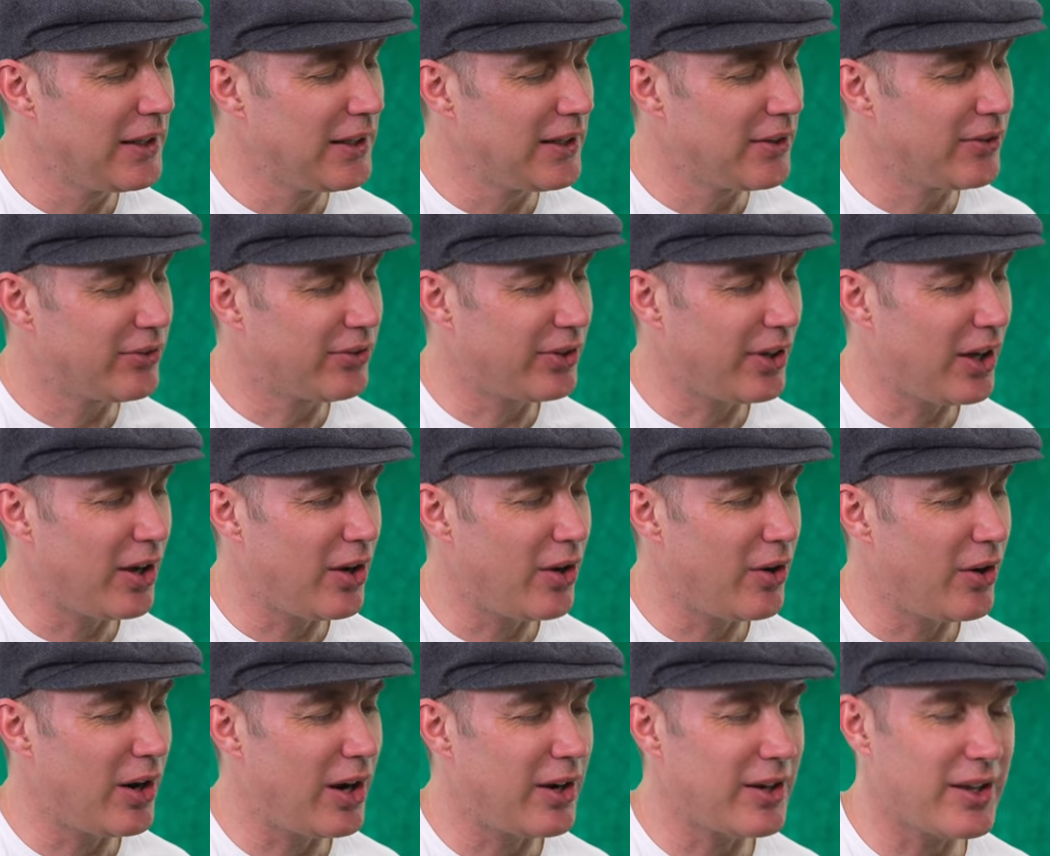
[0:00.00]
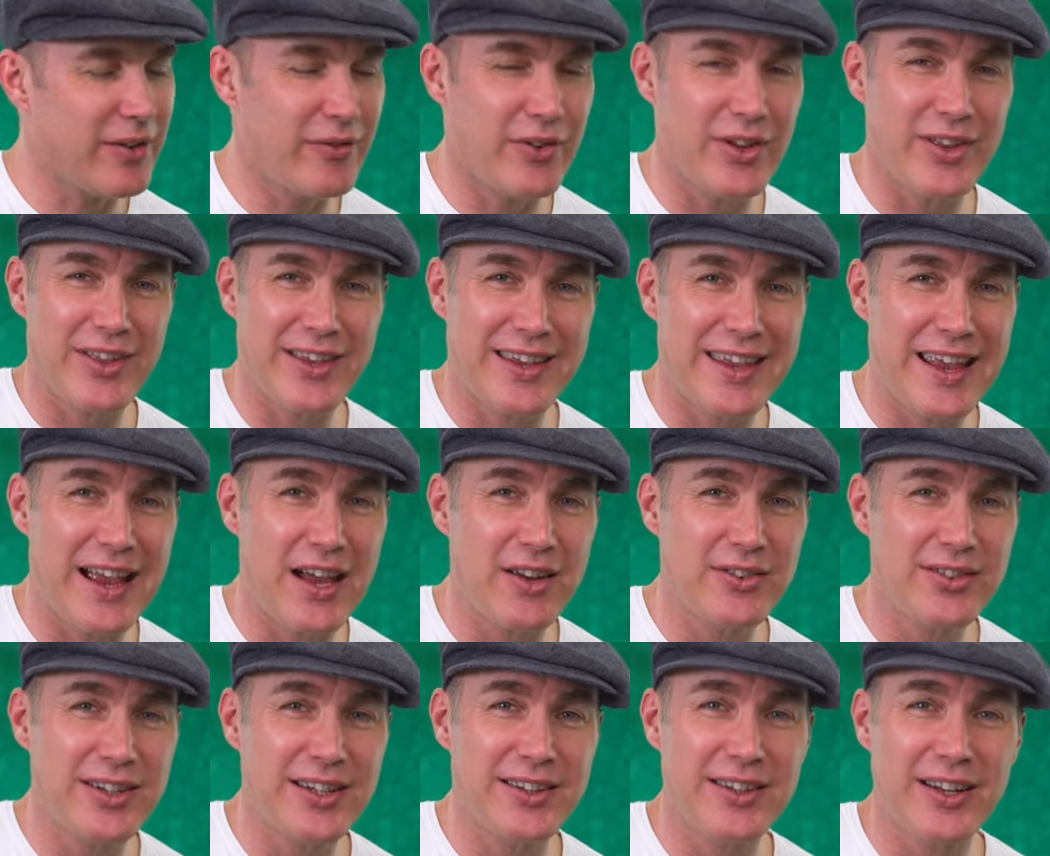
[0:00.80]
So, I'll give you the
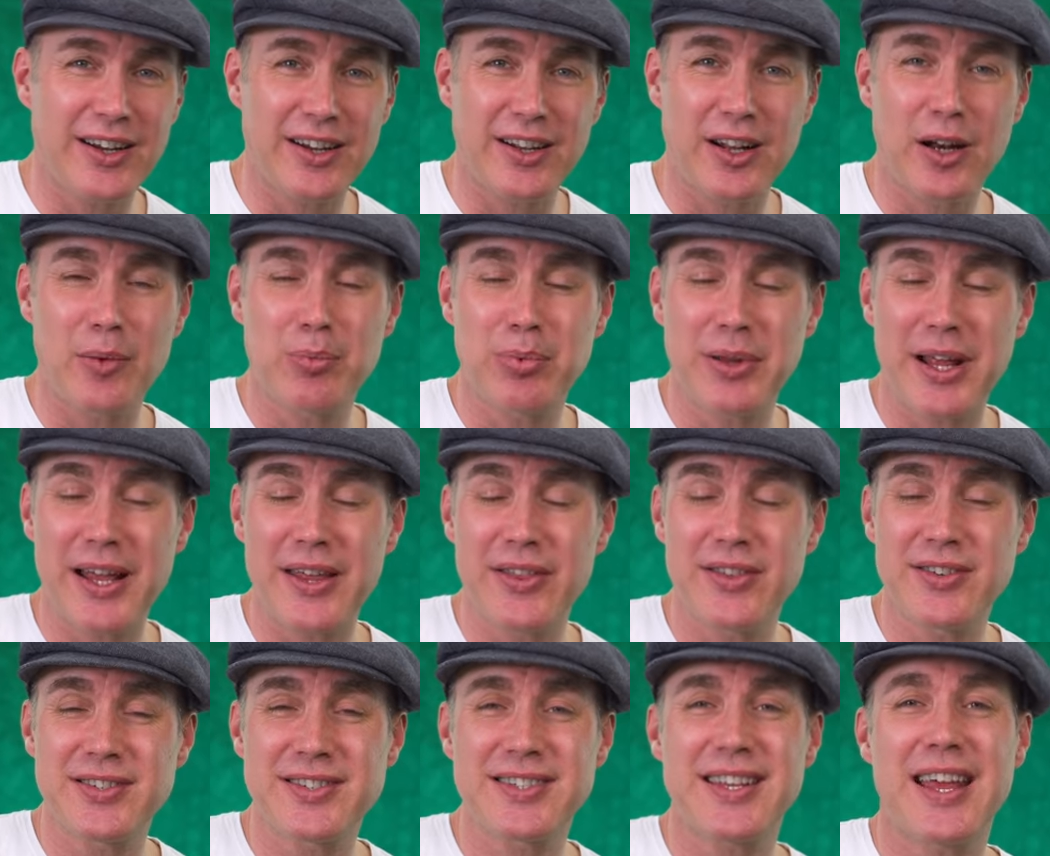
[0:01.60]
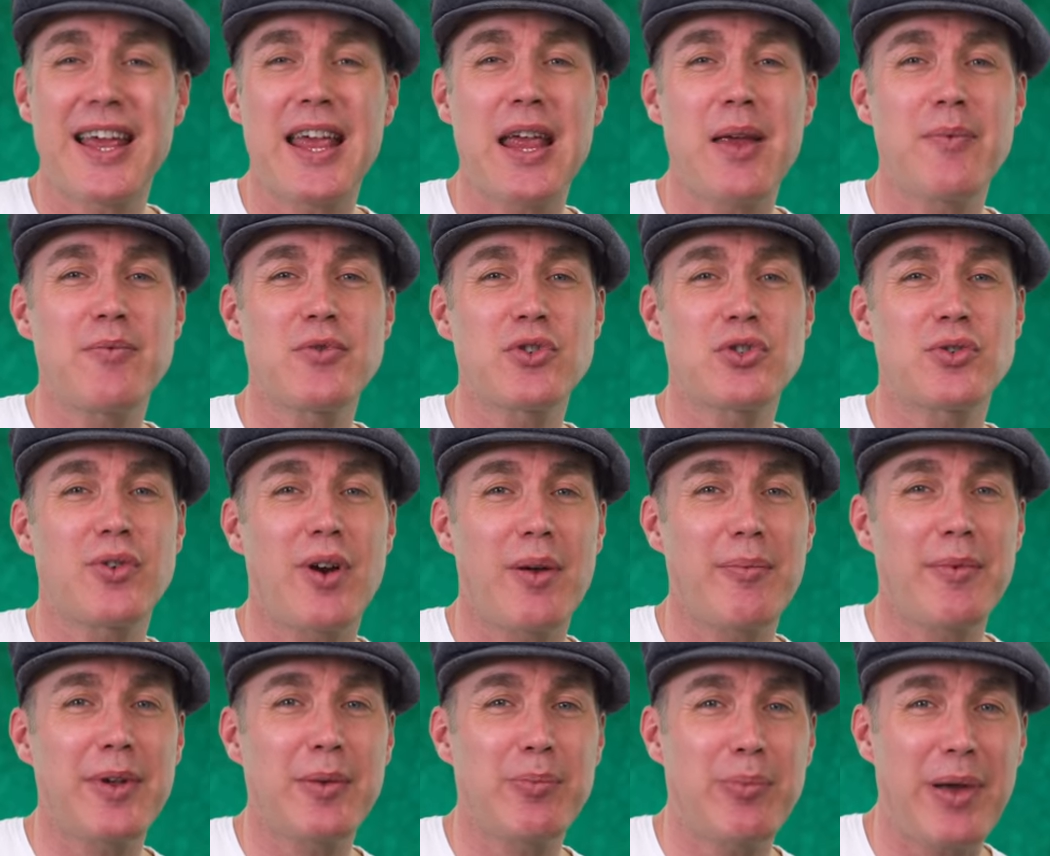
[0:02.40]
count in, then I'm going to play the same
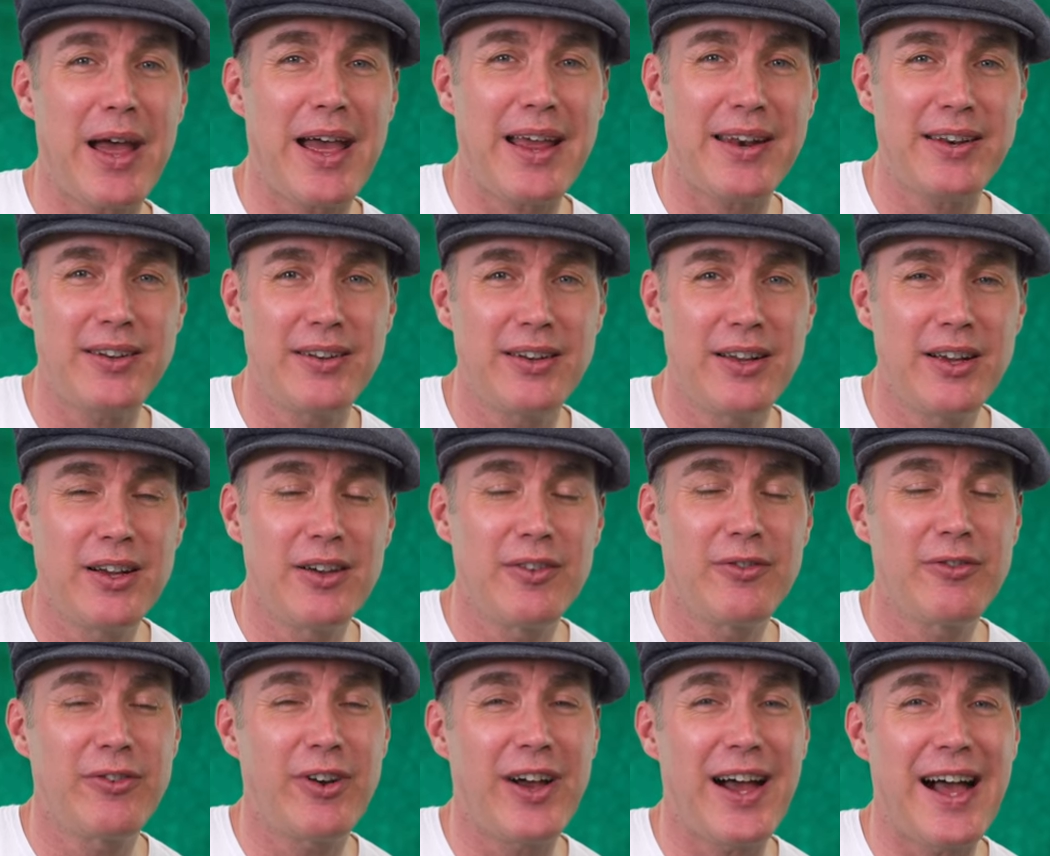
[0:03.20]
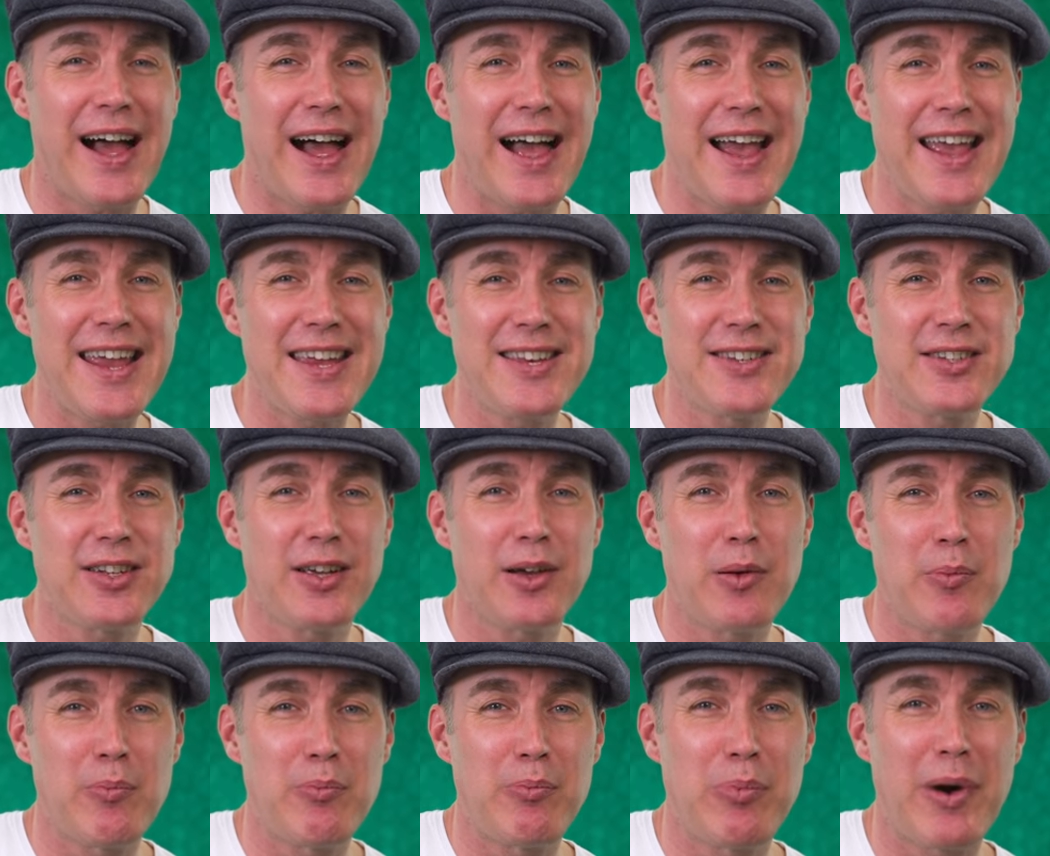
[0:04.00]
strumming pattern for eight
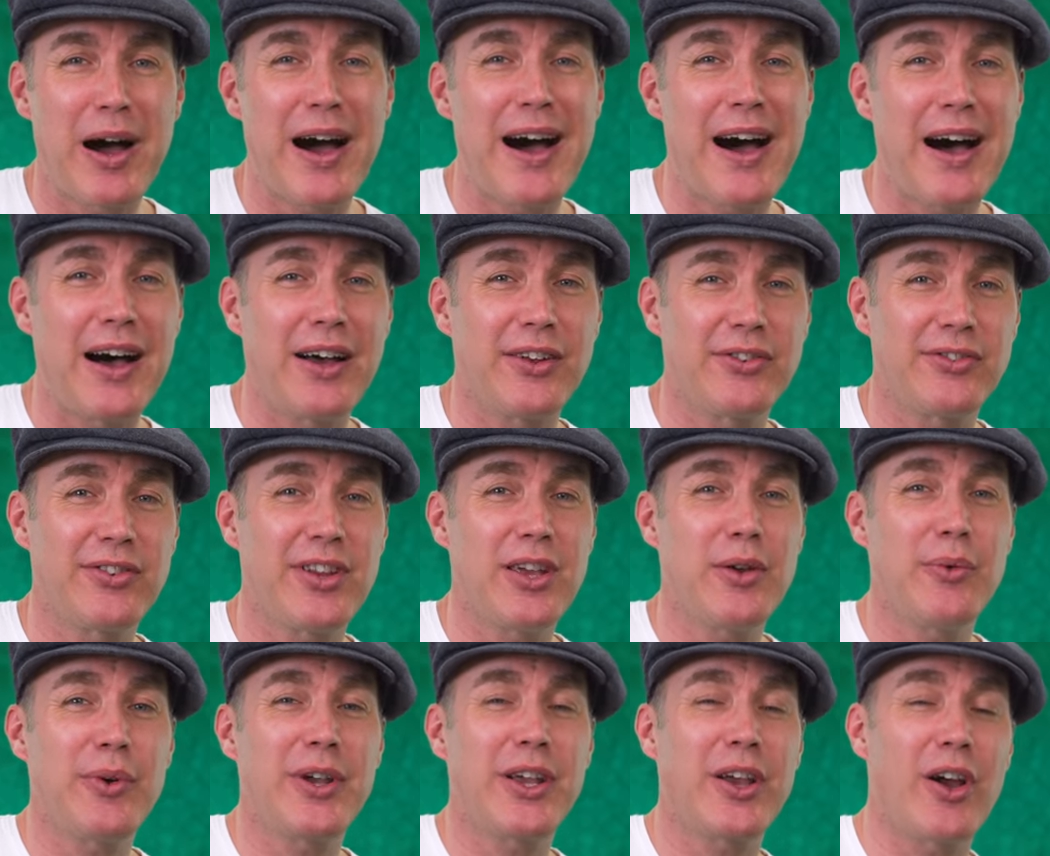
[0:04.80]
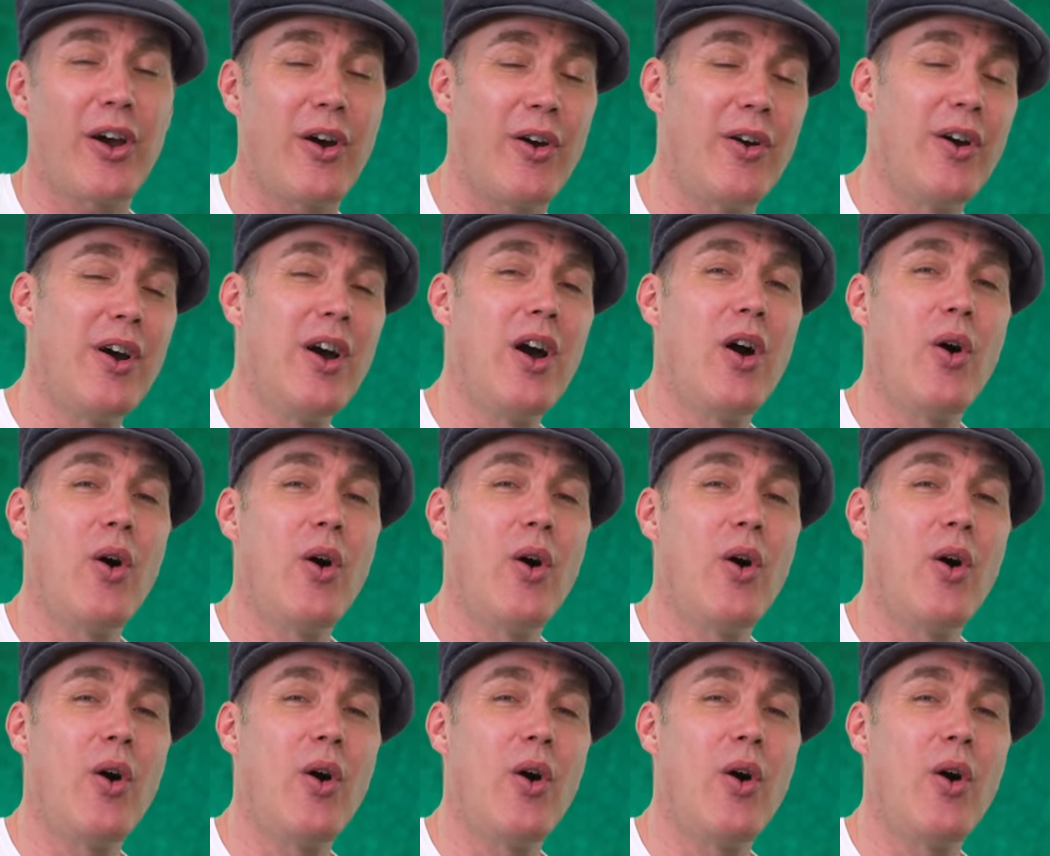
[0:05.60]
bars. Here we go.